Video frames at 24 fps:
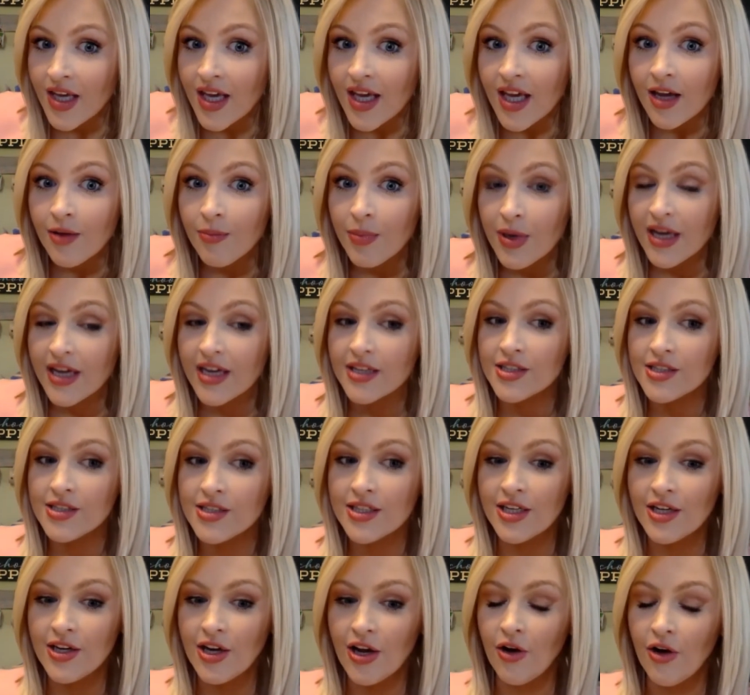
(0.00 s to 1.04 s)
because, you
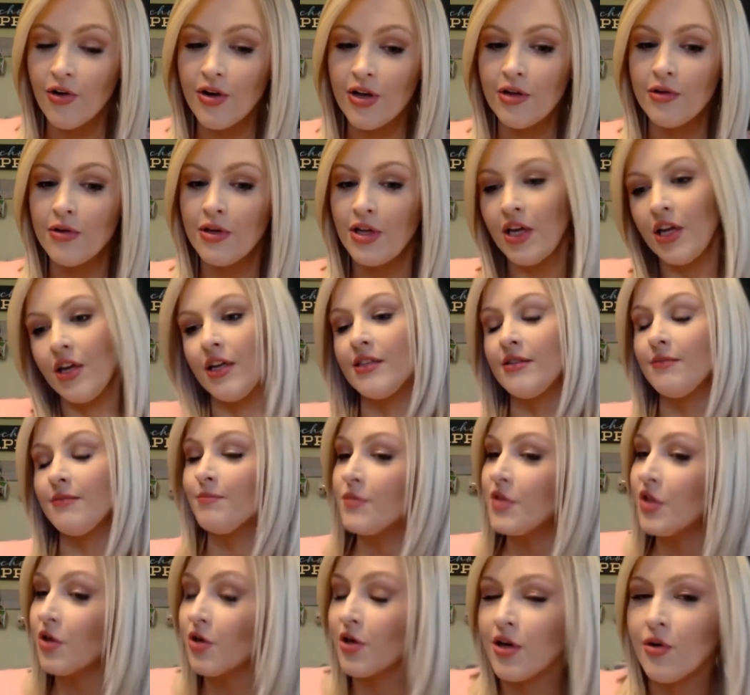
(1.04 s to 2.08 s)
know,
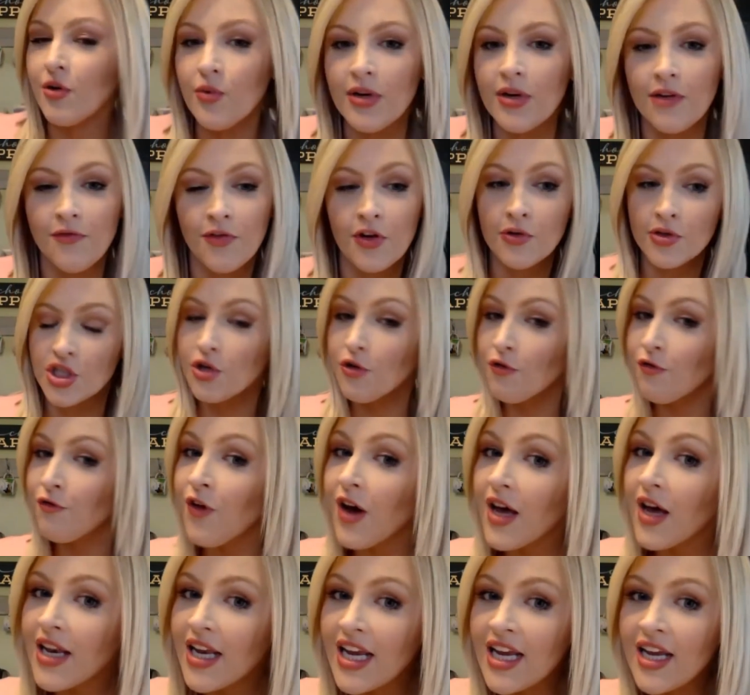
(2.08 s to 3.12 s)
if you're too
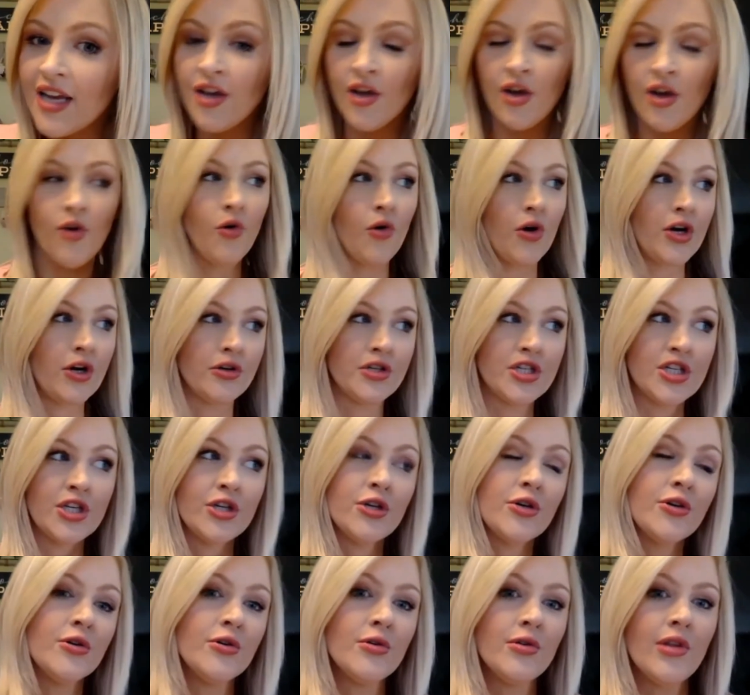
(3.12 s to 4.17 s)
funny or you're
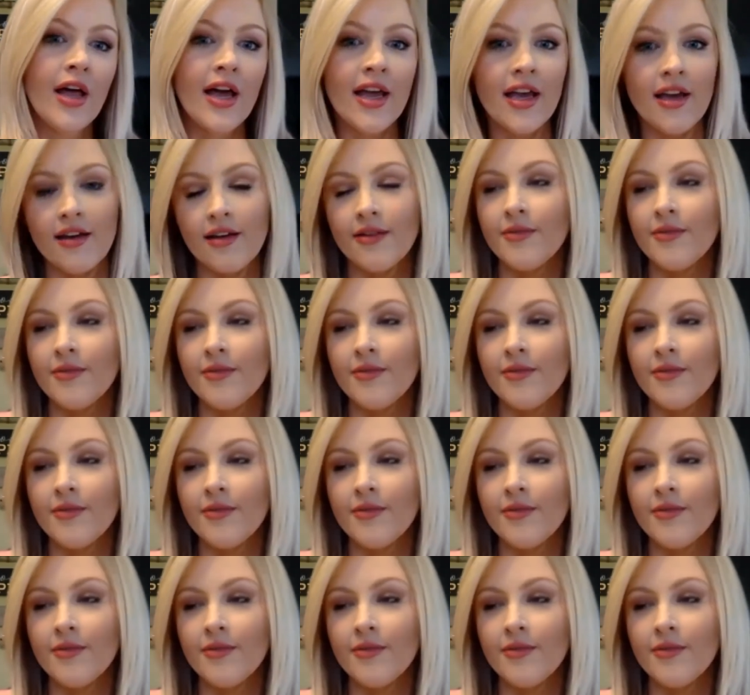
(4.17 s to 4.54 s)
too like